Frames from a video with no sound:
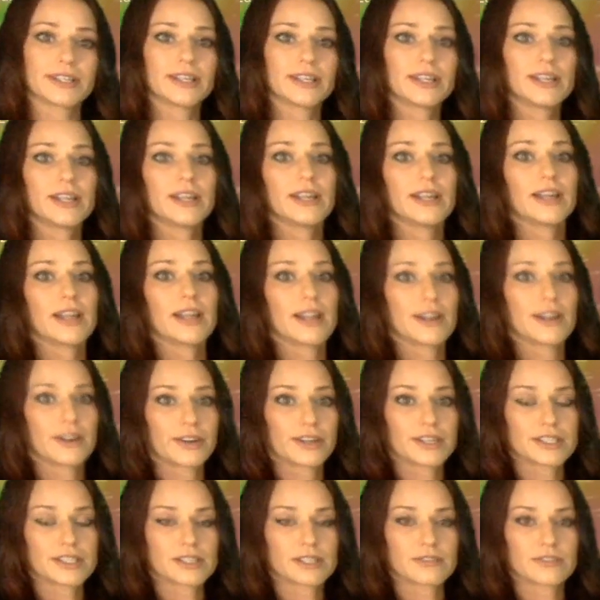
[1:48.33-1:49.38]
at
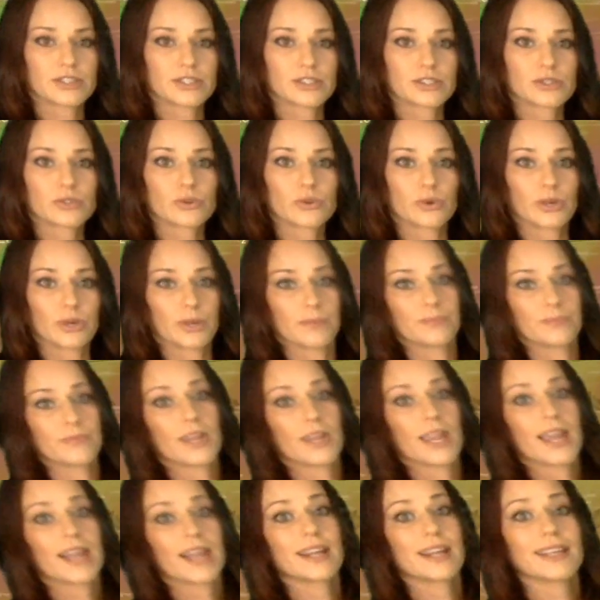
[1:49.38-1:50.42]
certain areas
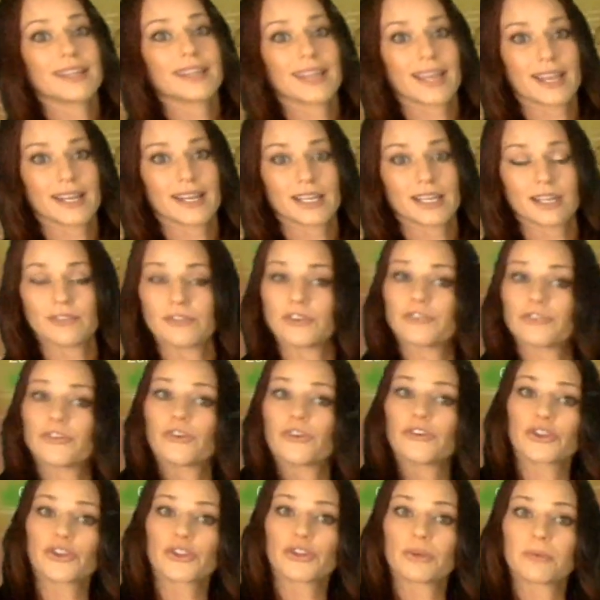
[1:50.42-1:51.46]
of the storm. And
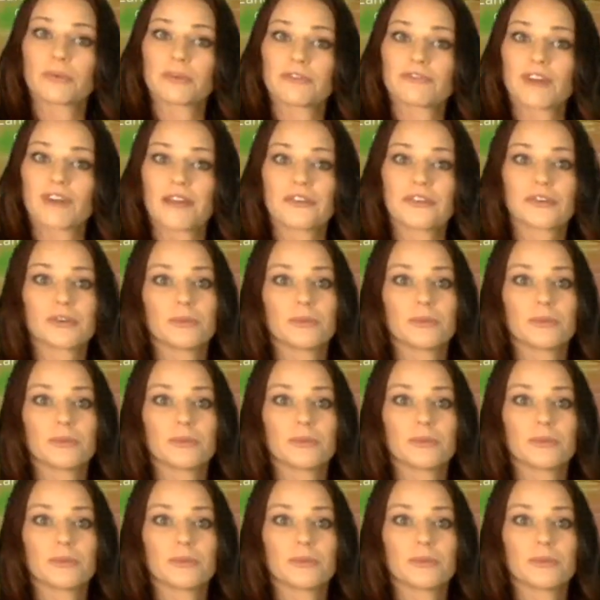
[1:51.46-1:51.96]
again, even